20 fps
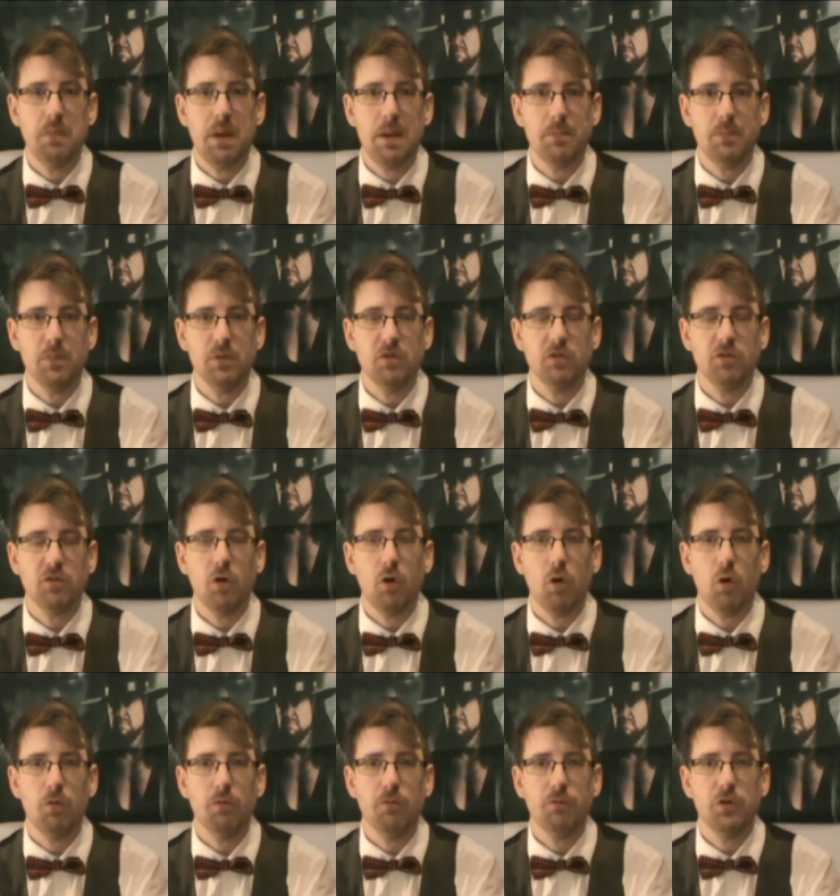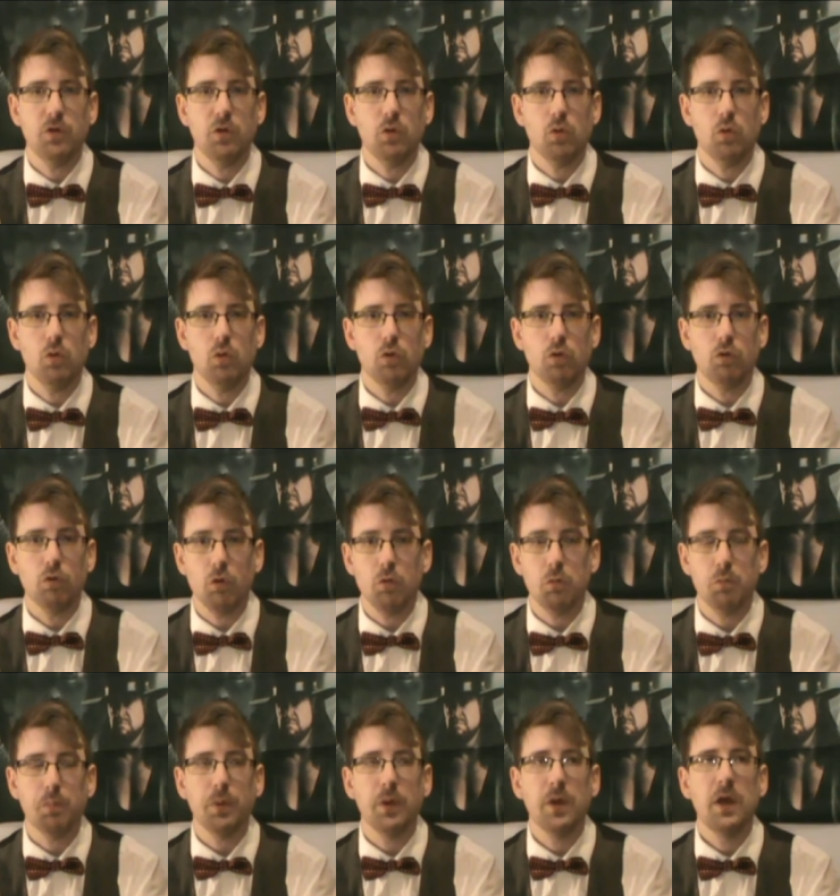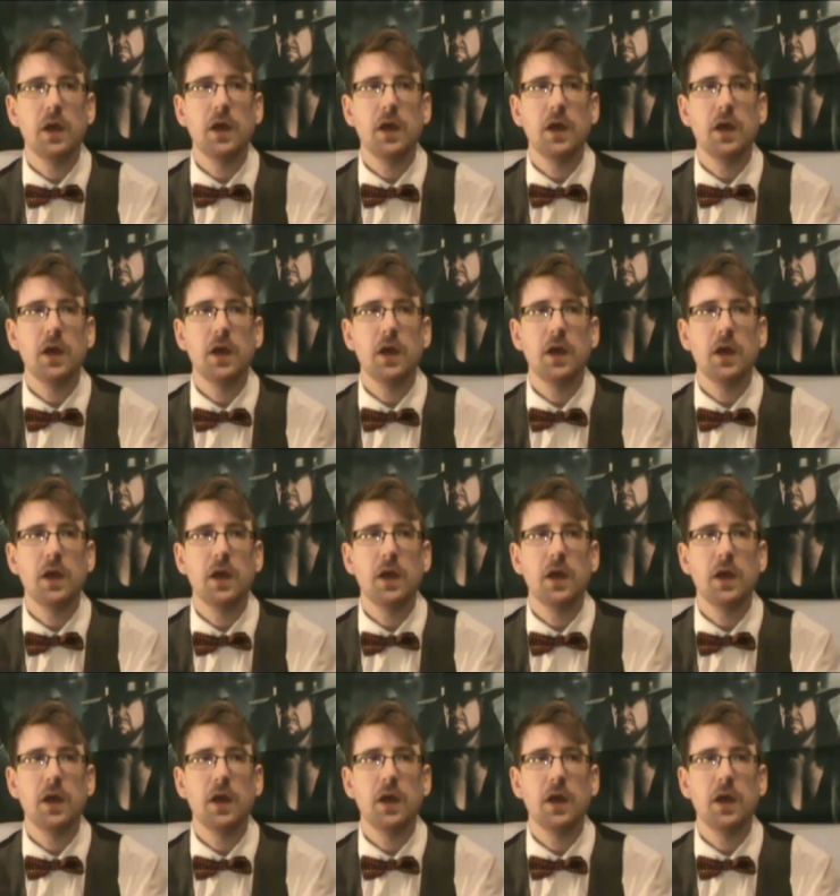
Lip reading: members of your group.